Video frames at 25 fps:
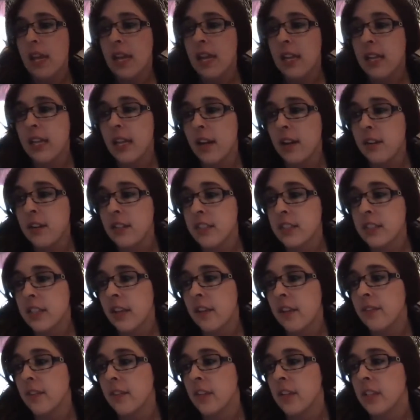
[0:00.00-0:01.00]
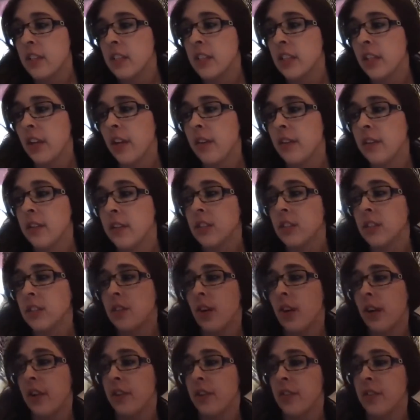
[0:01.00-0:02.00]
Now it is time for us to go into
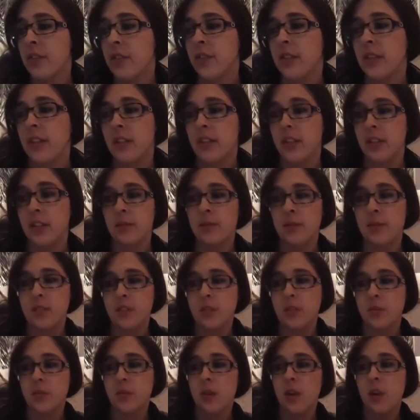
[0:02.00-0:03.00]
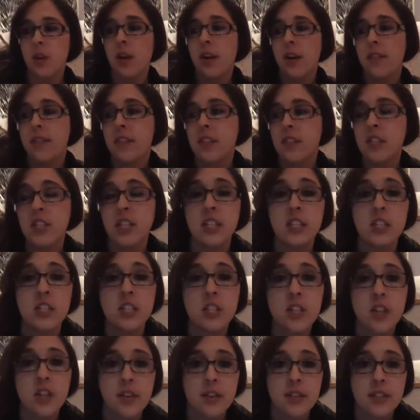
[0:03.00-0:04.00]
our 3 groups. You will all have the chance to
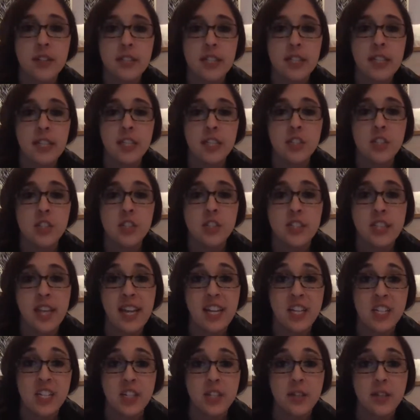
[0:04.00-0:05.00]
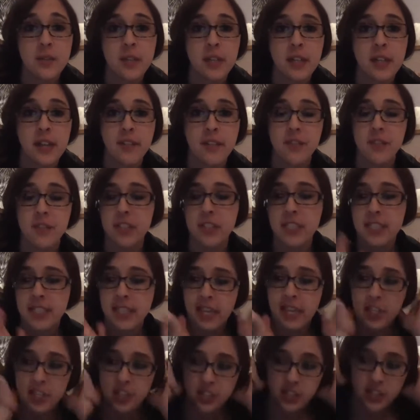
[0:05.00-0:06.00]
go into each station. We're going to have 3
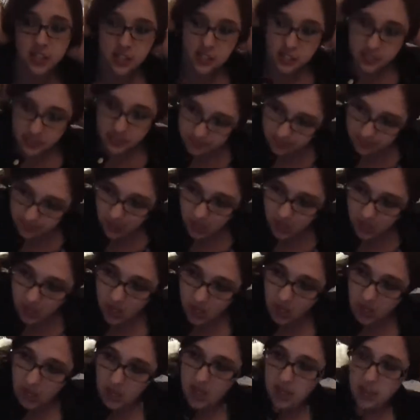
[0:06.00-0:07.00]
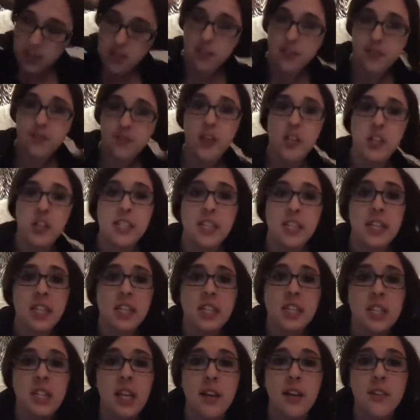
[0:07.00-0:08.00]
stations. The first
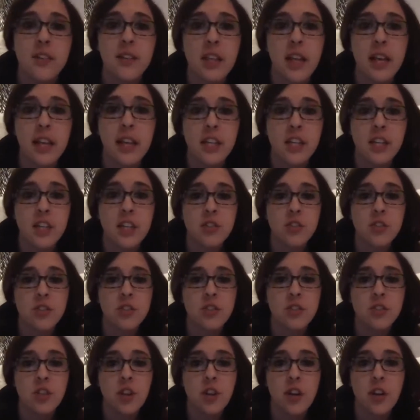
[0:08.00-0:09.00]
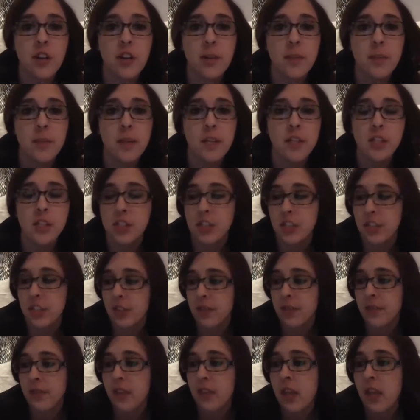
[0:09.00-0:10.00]
station, I would like you to draw a picture
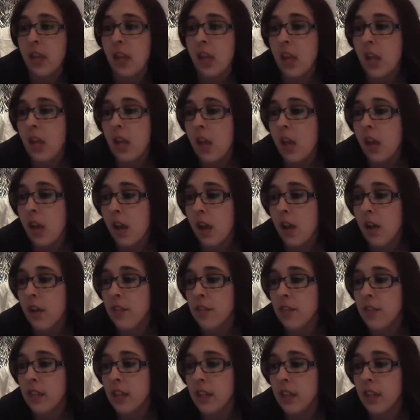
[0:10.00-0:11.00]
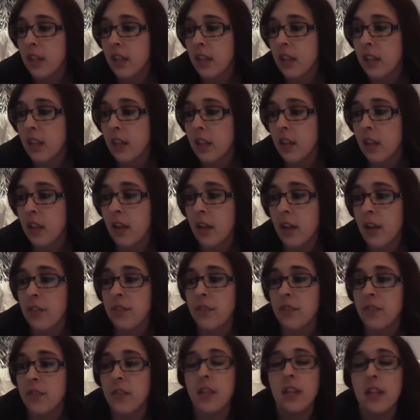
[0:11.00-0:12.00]
of
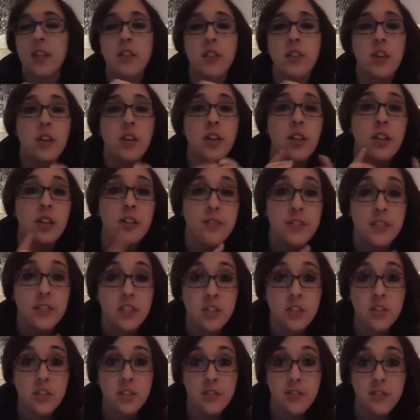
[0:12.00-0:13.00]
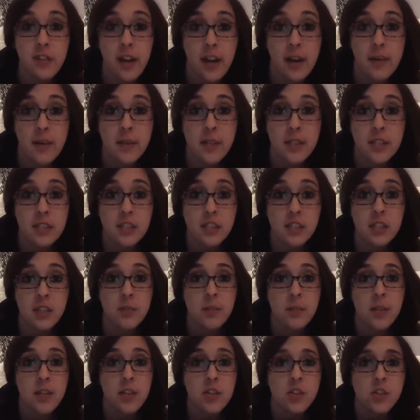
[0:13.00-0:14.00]
either your physical environment, this could
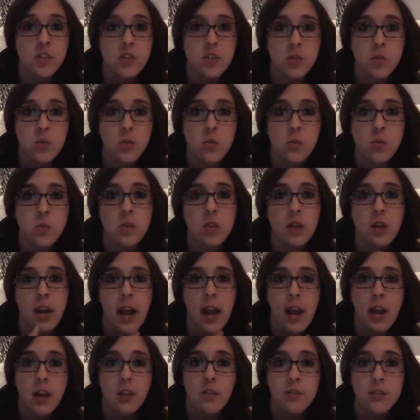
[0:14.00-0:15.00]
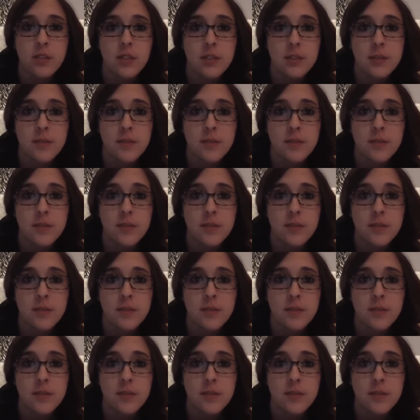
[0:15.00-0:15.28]
be your school or house,